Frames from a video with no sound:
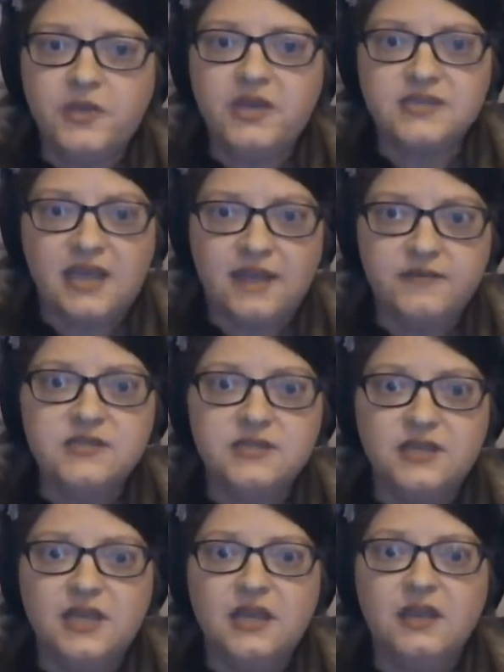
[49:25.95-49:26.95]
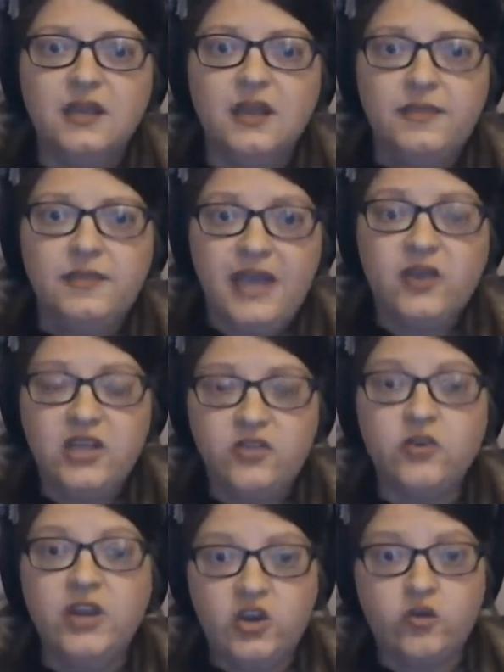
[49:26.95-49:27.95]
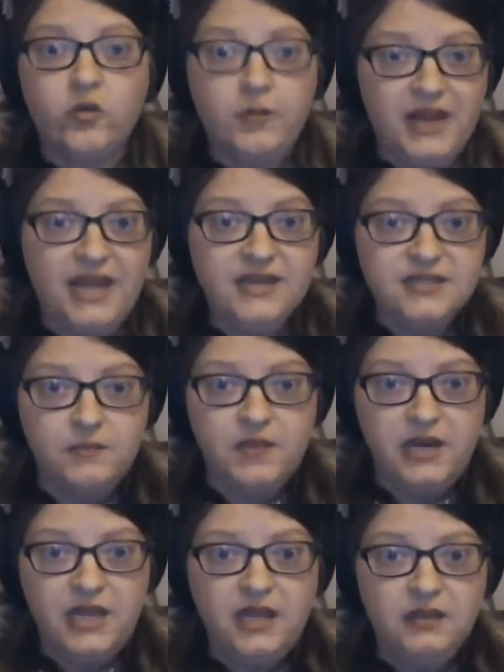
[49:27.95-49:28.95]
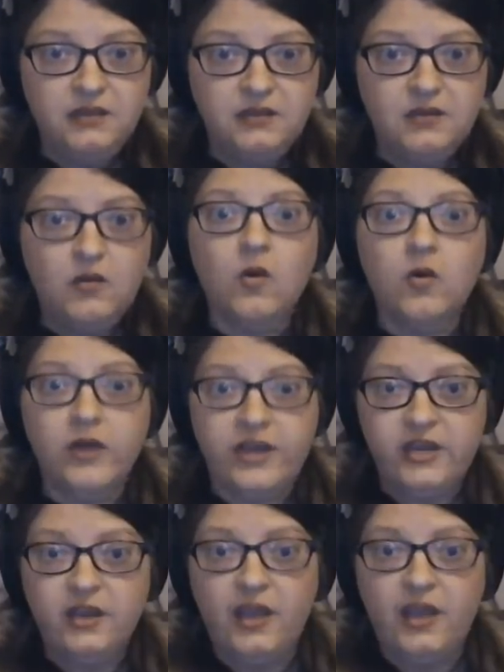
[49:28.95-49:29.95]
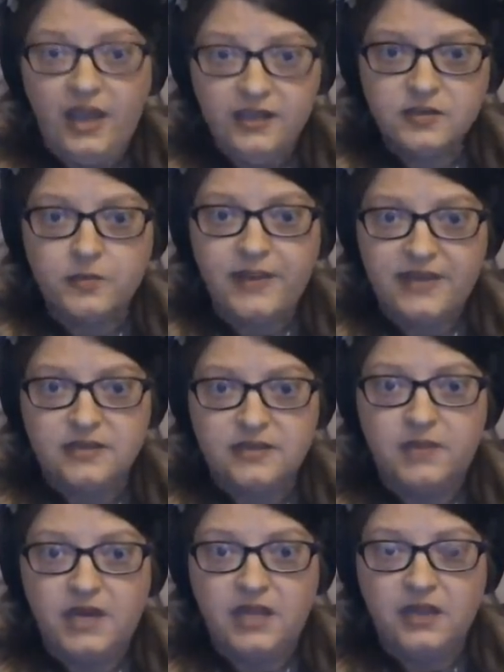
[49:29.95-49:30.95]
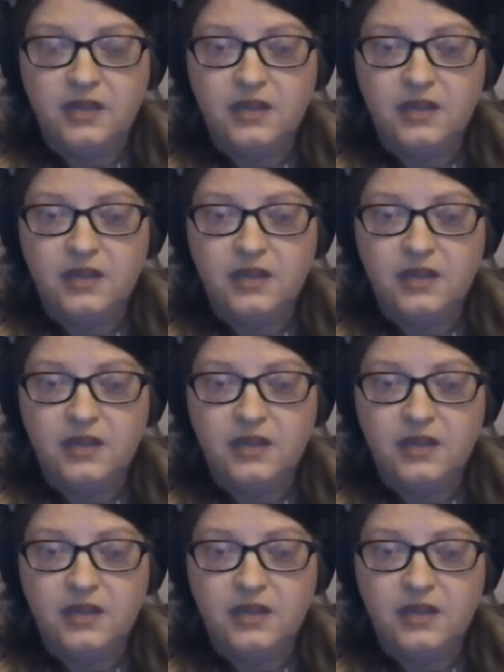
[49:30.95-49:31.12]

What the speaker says: because obviously that could either incriminate somebody or it could exculpate somebody.